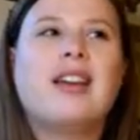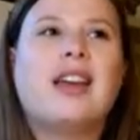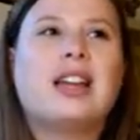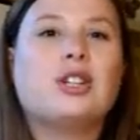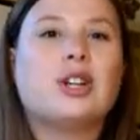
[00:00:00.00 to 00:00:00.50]

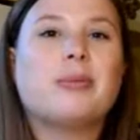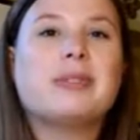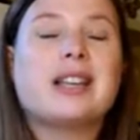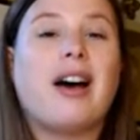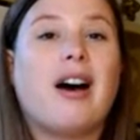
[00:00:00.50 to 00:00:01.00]
In
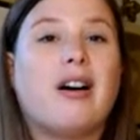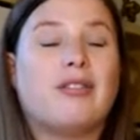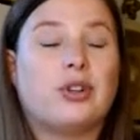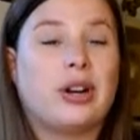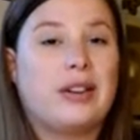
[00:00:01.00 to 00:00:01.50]
terms
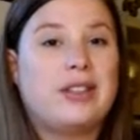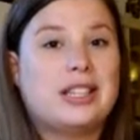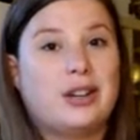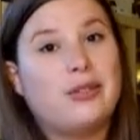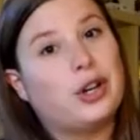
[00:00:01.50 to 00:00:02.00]
of cravings
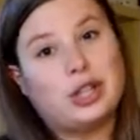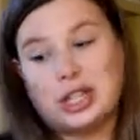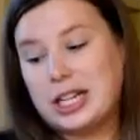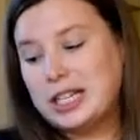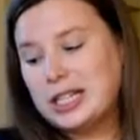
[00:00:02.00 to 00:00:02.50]
and
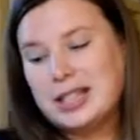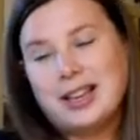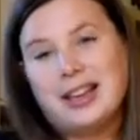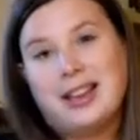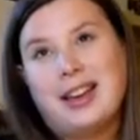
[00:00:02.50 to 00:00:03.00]
aversions,
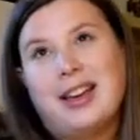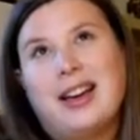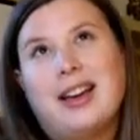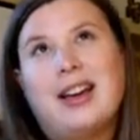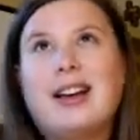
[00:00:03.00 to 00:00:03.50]

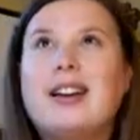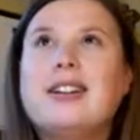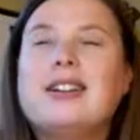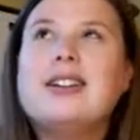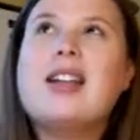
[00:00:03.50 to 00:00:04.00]

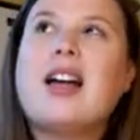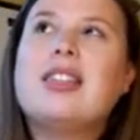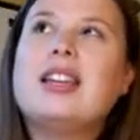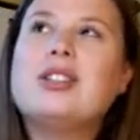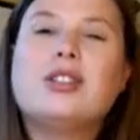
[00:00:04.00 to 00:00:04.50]

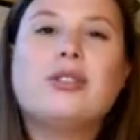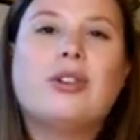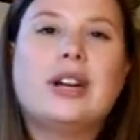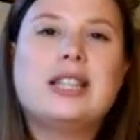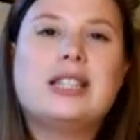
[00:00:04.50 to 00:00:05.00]
nothing too
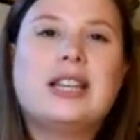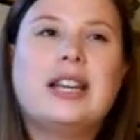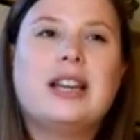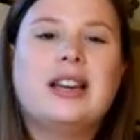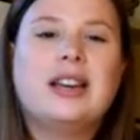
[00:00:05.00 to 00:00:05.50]

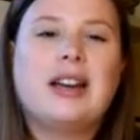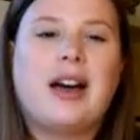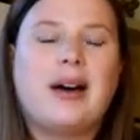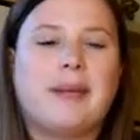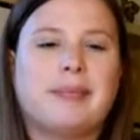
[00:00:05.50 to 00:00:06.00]
crazy.
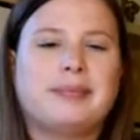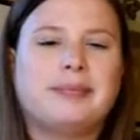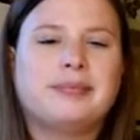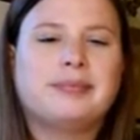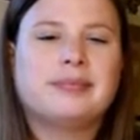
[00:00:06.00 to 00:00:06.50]
Um,
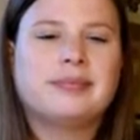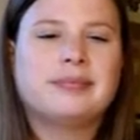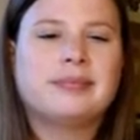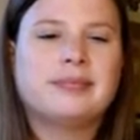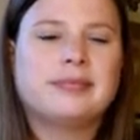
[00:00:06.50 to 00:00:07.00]

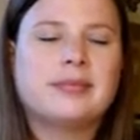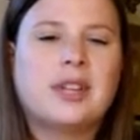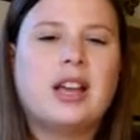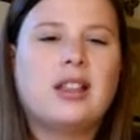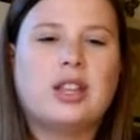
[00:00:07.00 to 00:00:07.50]

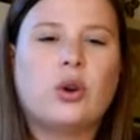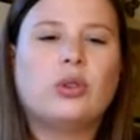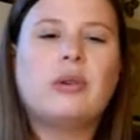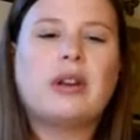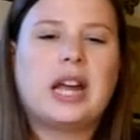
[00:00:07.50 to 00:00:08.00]
the
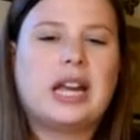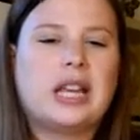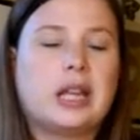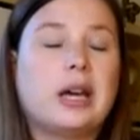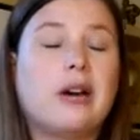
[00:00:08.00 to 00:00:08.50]
only one I can
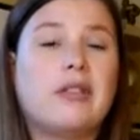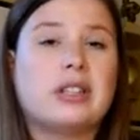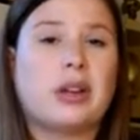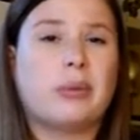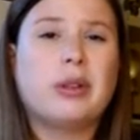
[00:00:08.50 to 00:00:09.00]
think of is
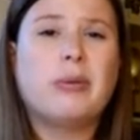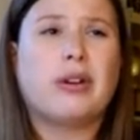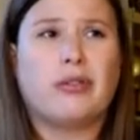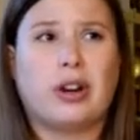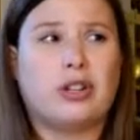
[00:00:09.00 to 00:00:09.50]
I really
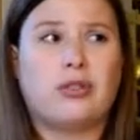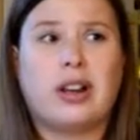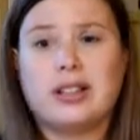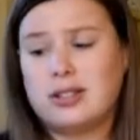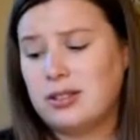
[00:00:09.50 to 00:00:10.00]
want french
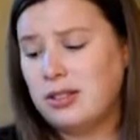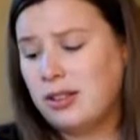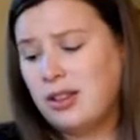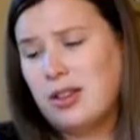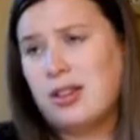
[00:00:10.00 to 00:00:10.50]
fries,
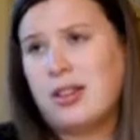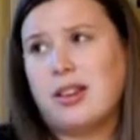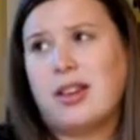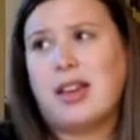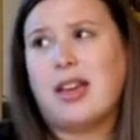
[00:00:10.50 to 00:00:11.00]

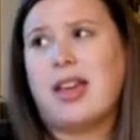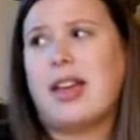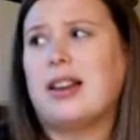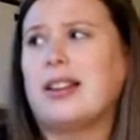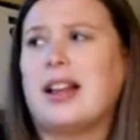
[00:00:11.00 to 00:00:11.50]

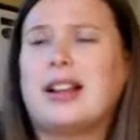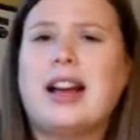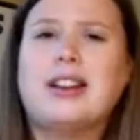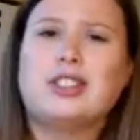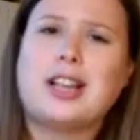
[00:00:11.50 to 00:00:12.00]
and that
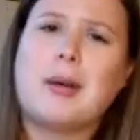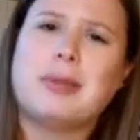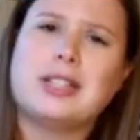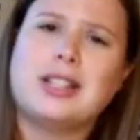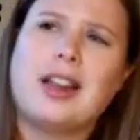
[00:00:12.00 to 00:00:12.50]
kind of just
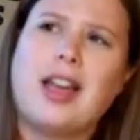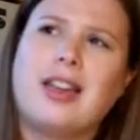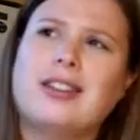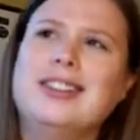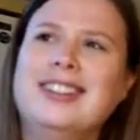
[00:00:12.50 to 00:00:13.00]
happened today.
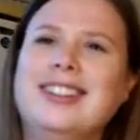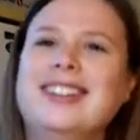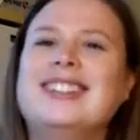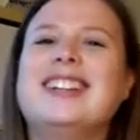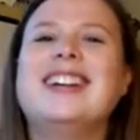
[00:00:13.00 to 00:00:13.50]

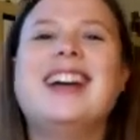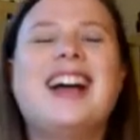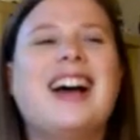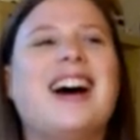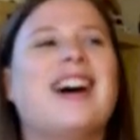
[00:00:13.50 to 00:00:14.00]

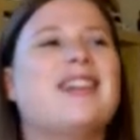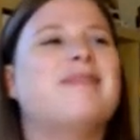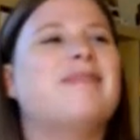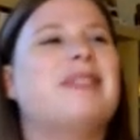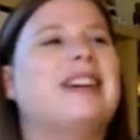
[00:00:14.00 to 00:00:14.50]

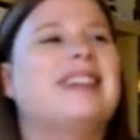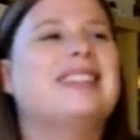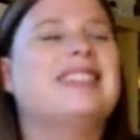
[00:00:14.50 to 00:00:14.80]
um, but